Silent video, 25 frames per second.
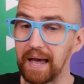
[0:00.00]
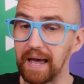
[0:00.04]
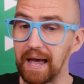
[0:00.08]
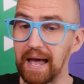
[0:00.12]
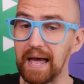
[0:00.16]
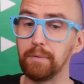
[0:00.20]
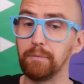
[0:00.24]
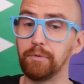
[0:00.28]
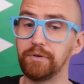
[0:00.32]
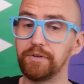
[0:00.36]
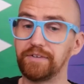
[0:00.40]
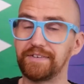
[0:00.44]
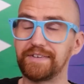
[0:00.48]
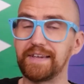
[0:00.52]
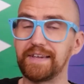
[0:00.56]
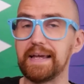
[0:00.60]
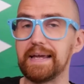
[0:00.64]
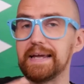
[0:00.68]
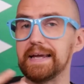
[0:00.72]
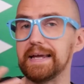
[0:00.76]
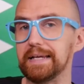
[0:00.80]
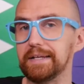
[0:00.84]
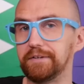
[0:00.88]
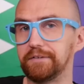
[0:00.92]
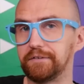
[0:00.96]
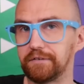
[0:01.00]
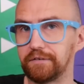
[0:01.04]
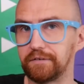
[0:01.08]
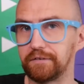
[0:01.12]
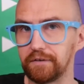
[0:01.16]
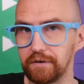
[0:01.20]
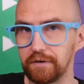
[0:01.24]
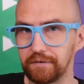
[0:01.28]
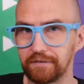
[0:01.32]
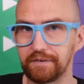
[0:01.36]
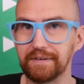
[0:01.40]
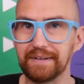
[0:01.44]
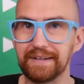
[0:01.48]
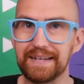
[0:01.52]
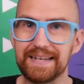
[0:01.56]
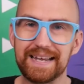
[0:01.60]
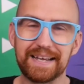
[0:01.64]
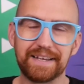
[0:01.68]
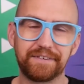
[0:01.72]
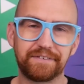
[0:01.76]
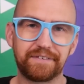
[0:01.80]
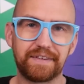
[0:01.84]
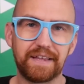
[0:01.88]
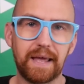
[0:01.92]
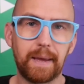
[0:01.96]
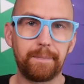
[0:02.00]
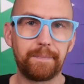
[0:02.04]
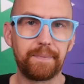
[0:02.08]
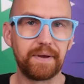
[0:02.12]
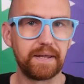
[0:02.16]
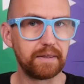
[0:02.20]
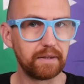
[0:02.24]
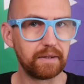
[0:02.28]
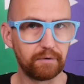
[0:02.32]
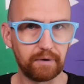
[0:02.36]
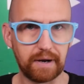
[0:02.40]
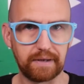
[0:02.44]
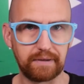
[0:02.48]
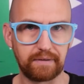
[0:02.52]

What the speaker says: I would say, is certainly a step in the right